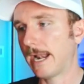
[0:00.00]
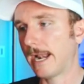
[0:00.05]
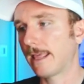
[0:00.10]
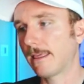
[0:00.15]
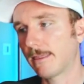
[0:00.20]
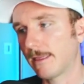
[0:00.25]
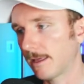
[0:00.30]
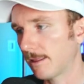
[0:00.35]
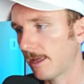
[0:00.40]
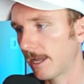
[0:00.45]

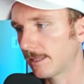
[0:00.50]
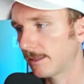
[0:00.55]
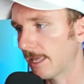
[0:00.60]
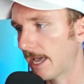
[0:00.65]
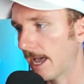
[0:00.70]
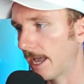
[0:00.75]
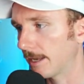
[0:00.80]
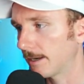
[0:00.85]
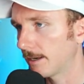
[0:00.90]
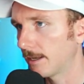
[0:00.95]
anything like
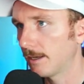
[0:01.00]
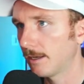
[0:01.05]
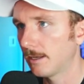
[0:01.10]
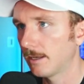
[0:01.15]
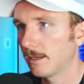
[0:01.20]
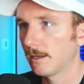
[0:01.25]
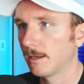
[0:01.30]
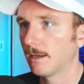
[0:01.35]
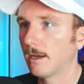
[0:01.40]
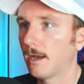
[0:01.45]
that,
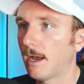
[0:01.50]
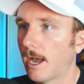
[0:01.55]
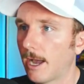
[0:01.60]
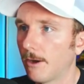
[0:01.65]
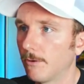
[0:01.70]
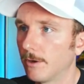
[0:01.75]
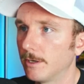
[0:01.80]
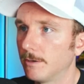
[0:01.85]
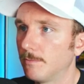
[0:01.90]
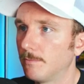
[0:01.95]

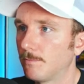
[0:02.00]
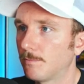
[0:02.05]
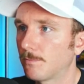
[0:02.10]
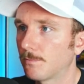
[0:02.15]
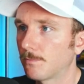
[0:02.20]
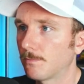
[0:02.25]
I would,